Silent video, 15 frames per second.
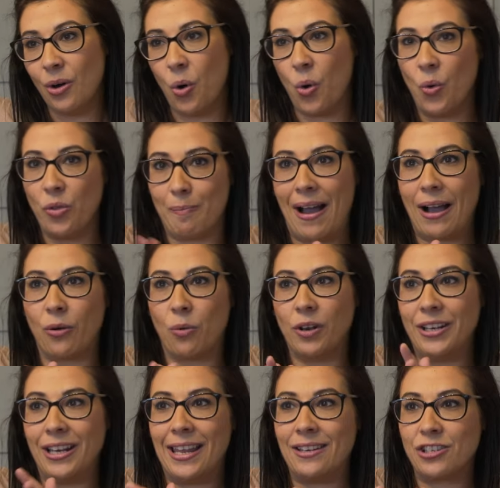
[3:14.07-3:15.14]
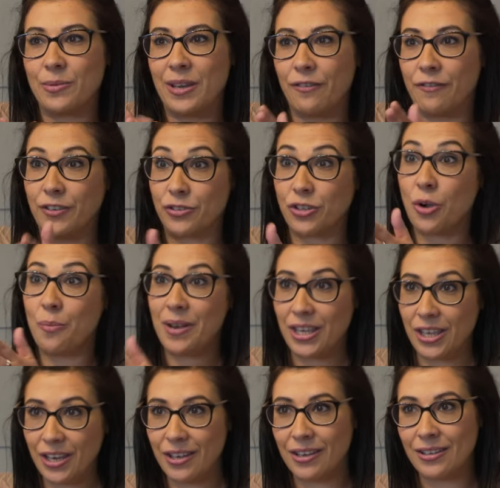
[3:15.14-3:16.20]
or the bank will only lend you it for so many
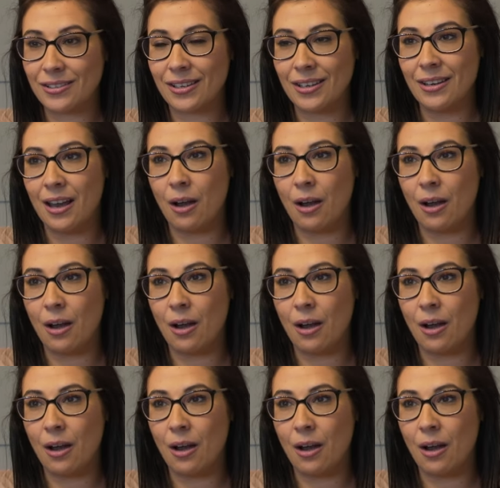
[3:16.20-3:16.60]
years.